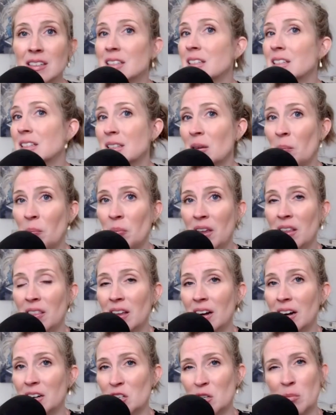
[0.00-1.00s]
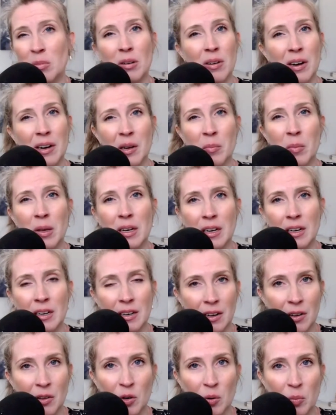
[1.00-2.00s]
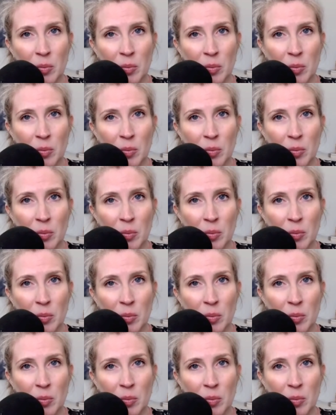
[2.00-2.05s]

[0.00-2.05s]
something that I should be recommending to other